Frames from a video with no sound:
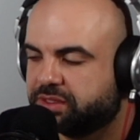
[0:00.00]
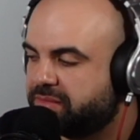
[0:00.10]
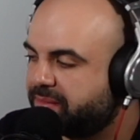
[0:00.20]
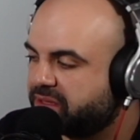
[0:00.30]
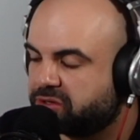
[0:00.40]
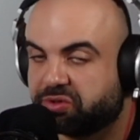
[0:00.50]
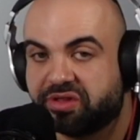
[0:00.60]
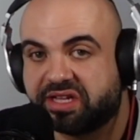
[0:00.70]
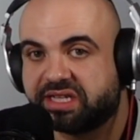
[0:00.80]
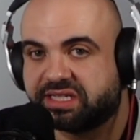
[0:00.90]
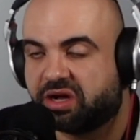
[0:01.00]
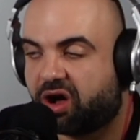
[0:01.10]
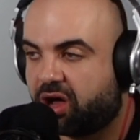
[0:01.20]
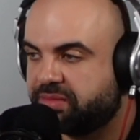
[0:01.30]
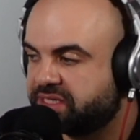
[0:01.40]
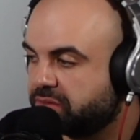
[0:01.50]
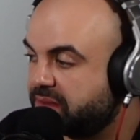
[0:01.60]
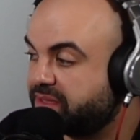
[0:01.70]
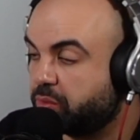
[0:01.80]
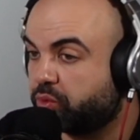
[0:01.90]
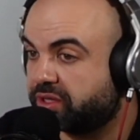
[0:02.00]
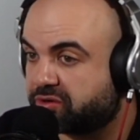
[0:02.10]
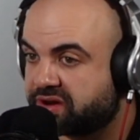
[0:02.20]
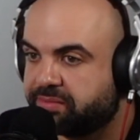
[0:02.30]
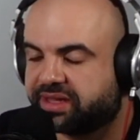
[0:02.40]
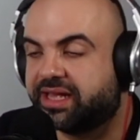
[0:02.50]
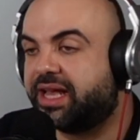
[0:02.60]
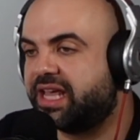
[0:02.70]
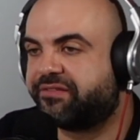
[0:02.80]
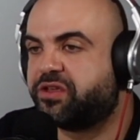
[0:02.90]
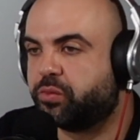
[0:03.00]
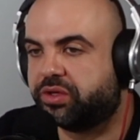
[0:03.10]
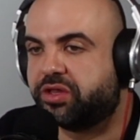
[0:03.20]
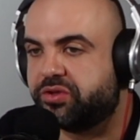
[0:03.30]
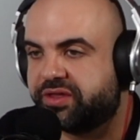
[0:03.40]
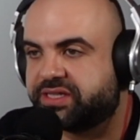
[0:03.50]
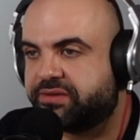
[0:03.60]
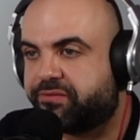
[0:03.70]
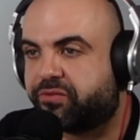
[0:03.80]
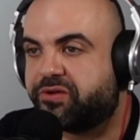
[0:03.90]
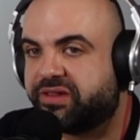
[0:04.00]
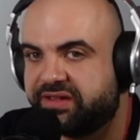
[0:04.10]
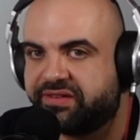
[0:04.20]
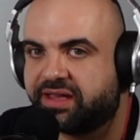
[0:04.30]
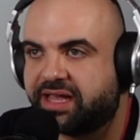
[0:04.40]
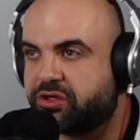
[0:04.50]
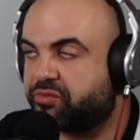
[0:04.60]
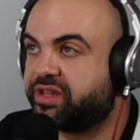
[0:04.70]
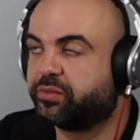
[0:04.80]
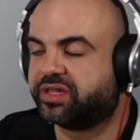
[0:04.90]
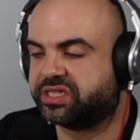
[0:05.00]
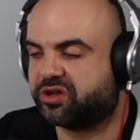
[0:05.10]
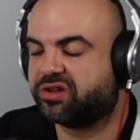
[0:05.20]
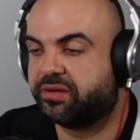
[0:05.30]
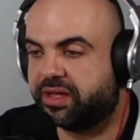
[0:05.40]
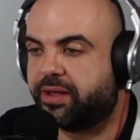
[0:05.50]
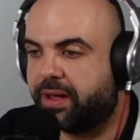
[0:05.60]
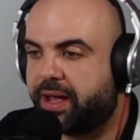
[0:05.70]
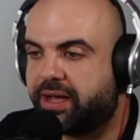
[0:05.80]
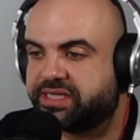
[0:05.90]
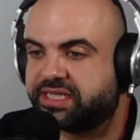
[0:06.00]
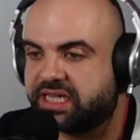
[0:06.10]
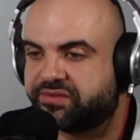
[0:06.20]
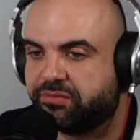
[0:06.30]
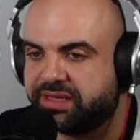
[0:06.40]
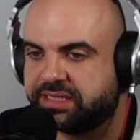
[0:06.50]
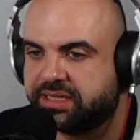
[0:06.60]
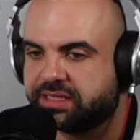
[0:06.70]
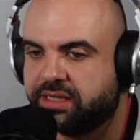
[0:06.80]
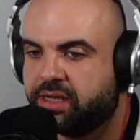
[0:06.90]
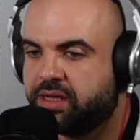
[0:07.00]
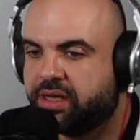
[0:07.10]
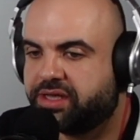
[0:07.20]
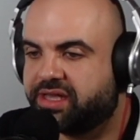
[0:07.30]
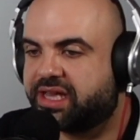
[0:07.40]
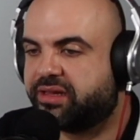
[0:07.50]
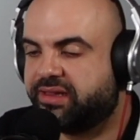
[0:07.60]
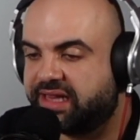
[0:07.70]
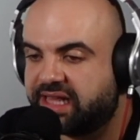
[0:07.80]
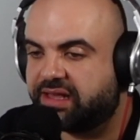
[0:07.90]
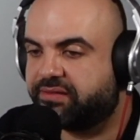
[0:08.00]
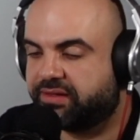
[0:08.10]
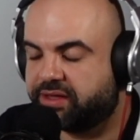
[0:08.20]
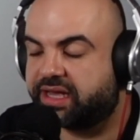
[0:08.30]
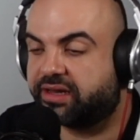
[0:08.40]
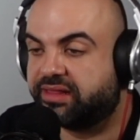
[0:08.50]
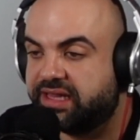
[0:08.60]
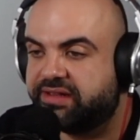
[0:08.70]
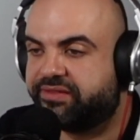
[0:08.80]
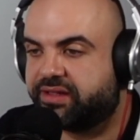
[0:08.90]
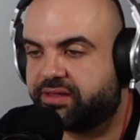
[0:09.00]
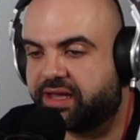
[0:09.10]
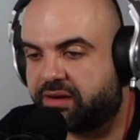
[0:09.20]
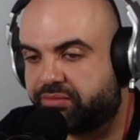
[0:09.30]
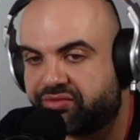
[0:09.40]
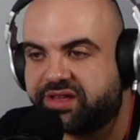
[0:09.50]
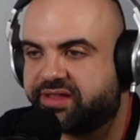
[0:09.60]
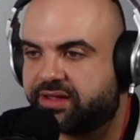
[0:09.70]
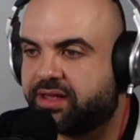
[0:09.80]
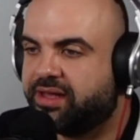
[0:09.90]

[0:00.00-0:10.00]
maybe they're doing this as a hobby, so maybe they won't agree. But if you want to do this for a living and you really want to start a successful business, you got to live it. You got to breathe it.